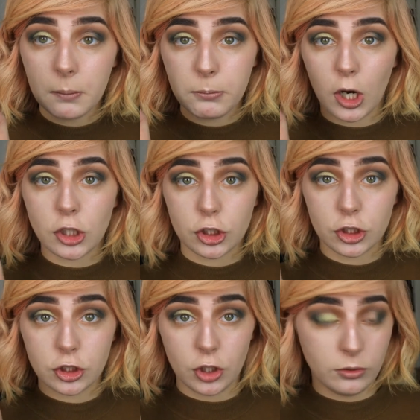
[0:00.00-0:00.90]
the brush
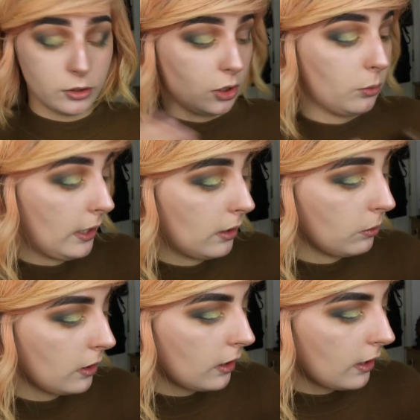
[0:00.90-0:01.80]
so well.
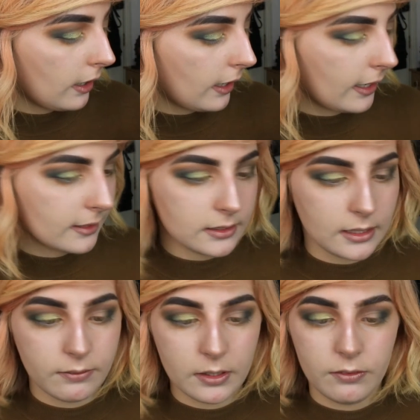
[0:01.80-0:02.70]
And
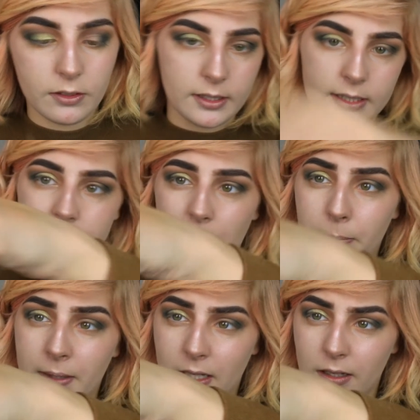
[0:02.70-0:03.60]
even if you
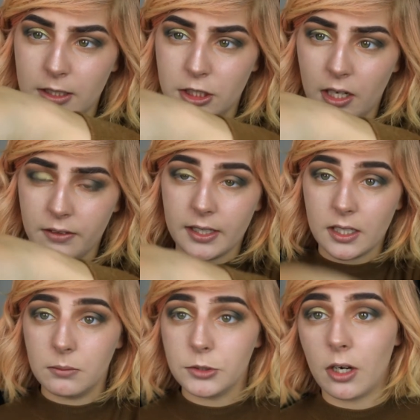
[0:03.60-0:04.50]
tap it, like nothing
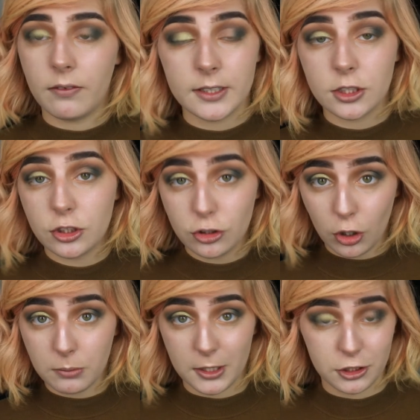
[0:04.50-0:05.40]
comes off. It's
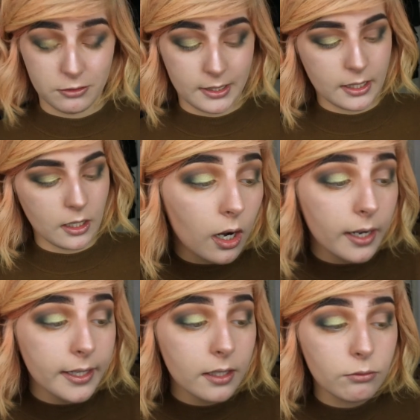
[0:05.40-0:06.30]
so buttery.
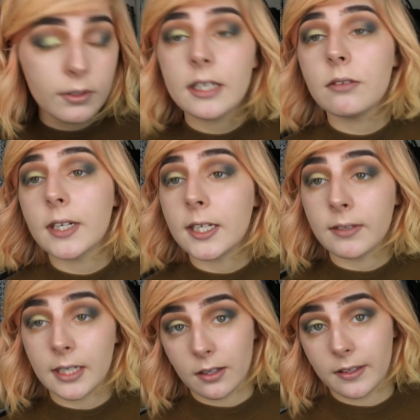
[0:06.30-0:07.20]
I really
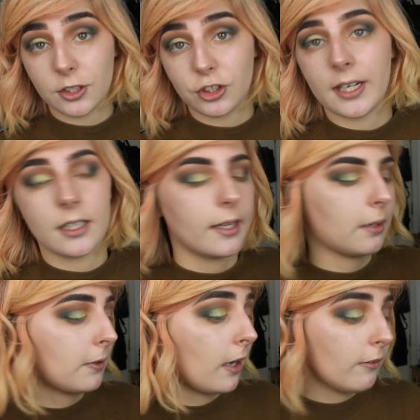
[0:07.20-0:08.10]
like the shade.
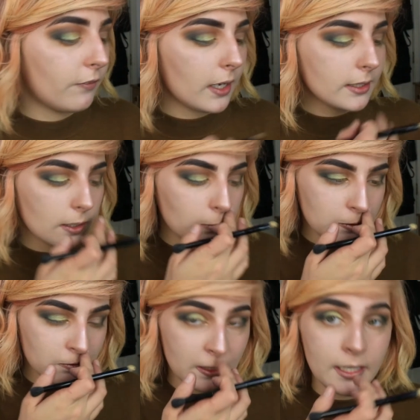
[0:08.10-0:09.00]
Like at first I
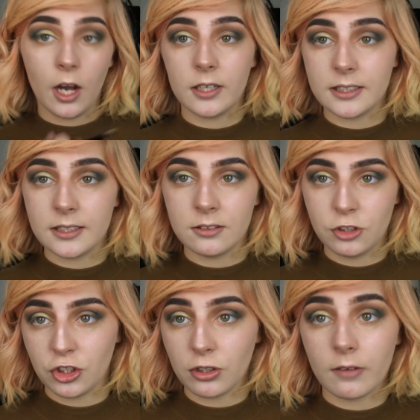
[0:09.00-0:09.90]
was really
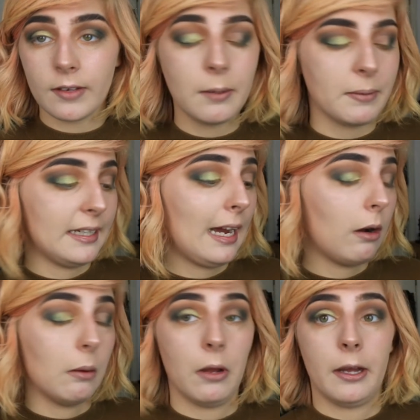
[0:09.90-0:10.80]
unsure of it, but
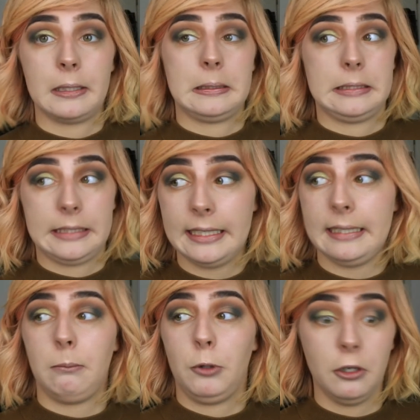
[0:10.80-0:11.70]
now I'm like,
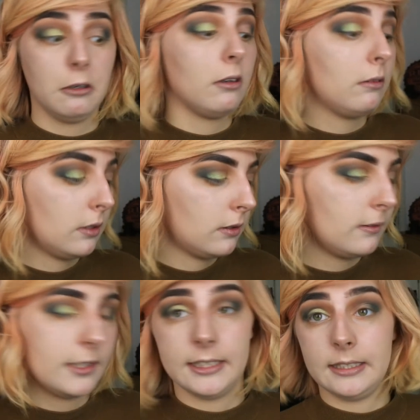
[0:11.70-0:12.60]
damn girl,
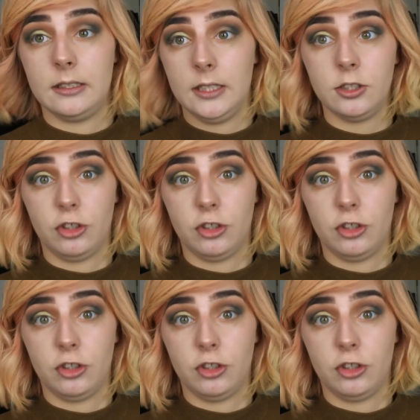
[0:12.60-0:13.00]
this is the